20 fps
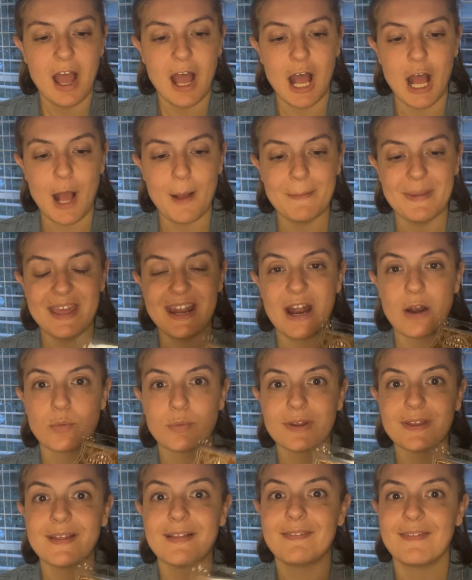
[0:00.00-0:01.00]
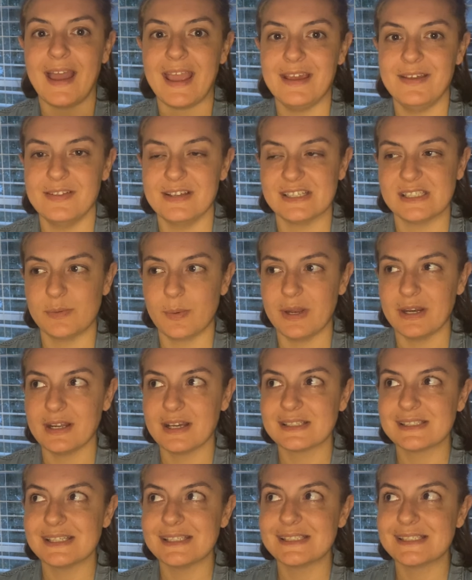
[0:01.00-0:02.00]
And I really like this one
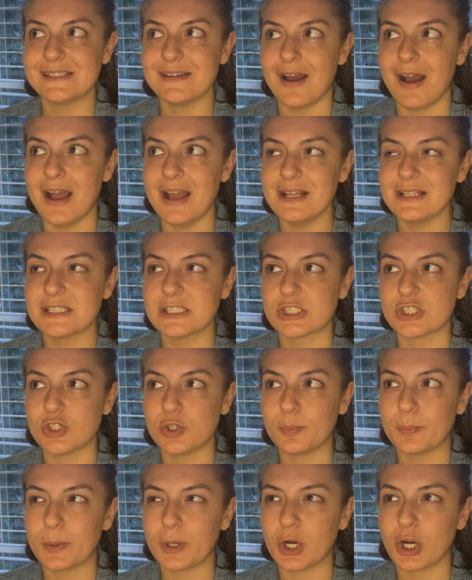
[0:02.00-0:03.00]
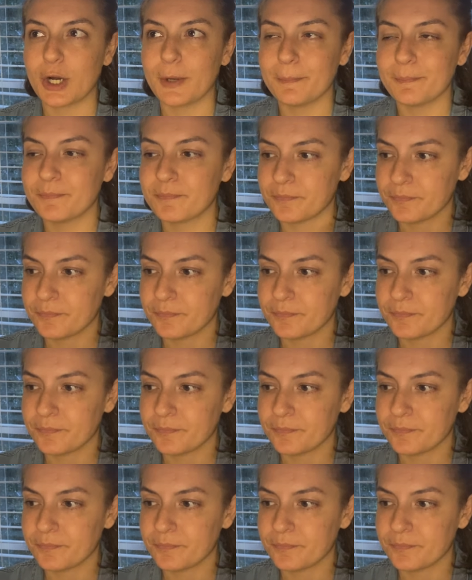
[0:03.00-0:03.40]
because it's not super,